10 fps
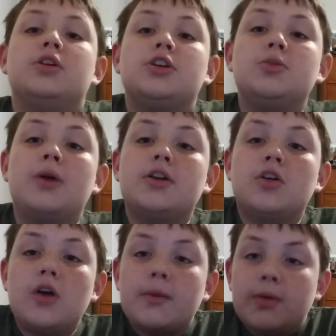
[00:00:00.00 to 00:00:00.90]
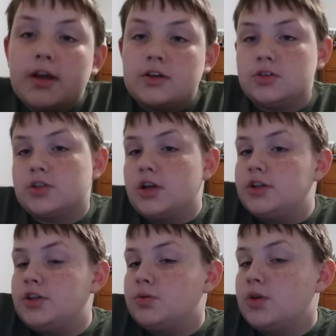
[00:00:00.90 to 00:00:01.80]
you might know I play Enter the
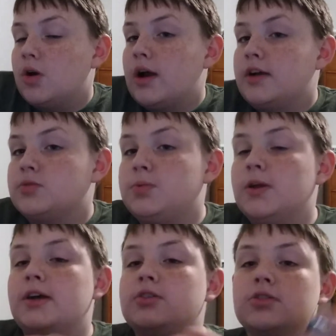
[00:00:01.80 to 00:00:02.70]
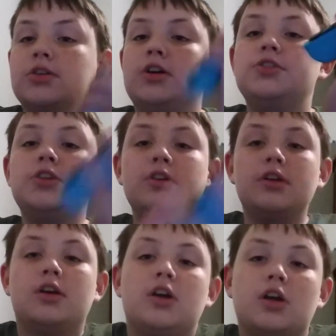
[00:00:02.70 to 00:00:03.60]
Gungeon,
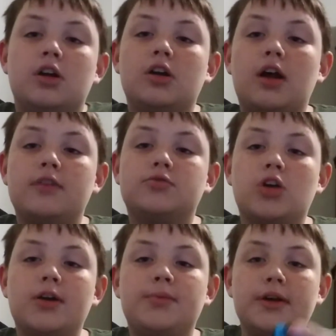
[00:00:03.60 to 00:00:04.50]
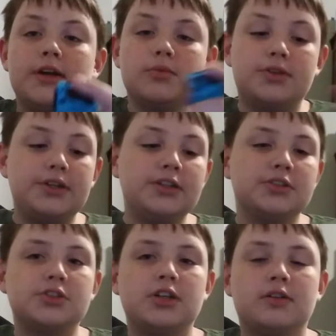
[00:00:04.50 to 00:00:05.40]
and I've tried playing it with these
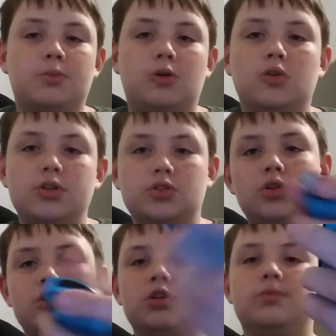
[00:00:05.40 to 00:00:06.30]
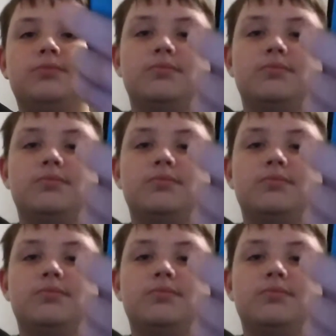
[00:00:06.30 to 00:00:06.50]
instead of the Pro Controller.